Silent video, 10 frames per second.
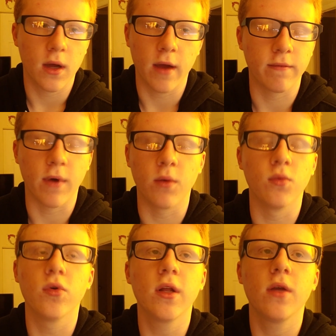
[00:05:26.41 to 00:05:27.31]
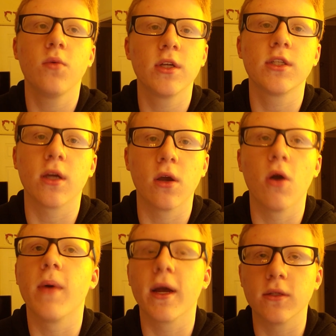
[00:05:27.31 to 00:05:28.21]
really wish I could
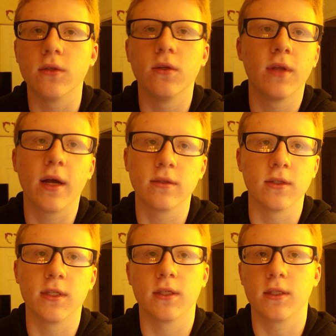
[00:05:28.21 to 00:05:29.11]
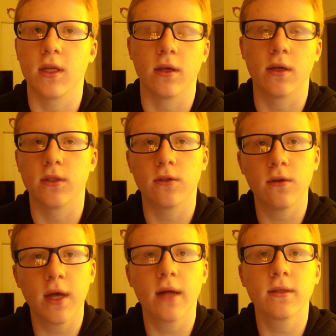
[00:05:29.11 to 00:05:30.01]
go back to 2016, because
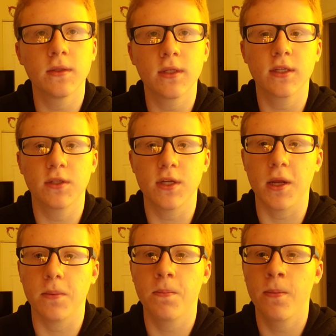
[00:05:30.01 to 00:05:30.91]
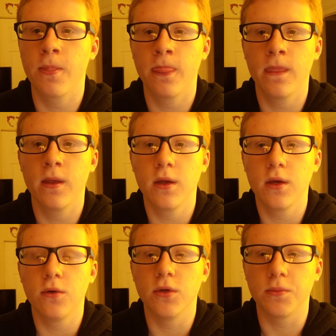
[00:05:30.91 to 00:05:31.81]
2016
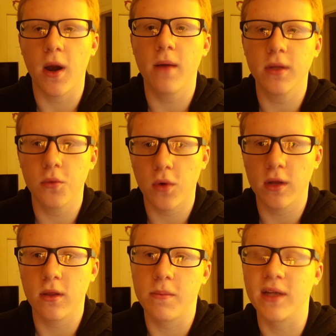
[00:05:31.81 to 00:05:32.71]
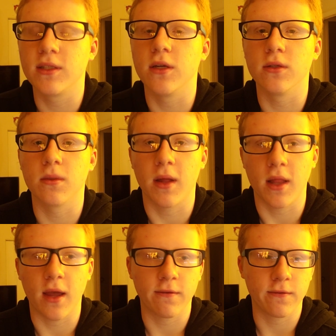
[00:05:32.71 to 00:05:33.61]
was probably one of the best years of my
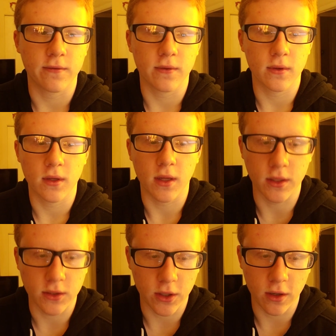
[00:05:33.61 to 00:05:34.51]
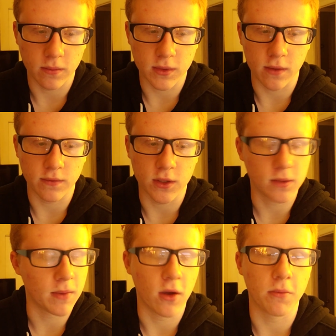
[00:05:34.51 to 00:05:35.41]
life in terms of
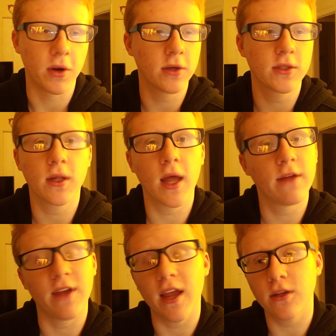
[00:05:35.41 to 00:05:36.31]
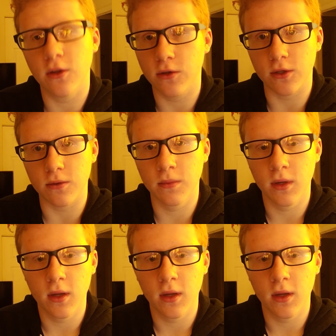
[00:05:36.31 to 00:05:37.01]
just my own personal life and YouTube.